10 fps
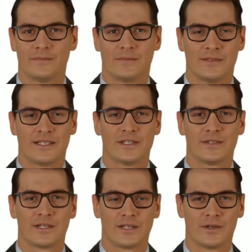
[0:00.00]

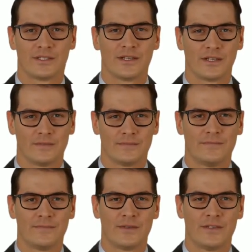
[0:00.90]
60 years ago,
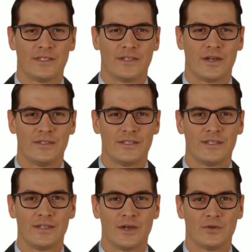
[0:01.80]
the Salt
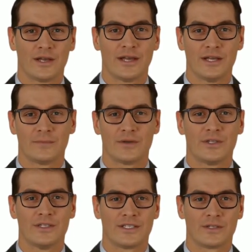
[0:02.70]
Satyagraha
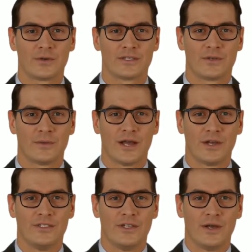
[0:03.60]
emerged as a critical
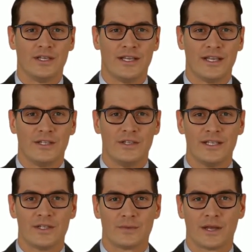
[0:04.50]
milestone in India's
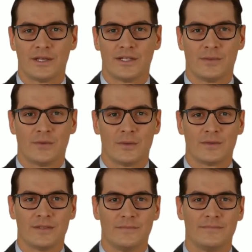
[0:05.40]
independence
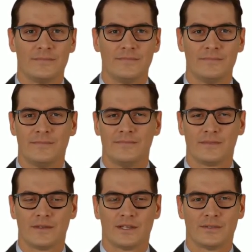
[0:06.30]
movement.
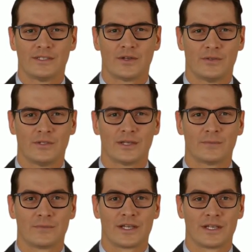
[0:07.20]
It served to
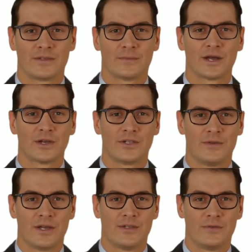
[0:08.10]
embody the power of
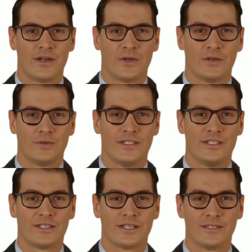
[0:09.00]
nonviolent
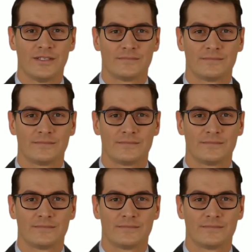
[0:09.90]
resistance,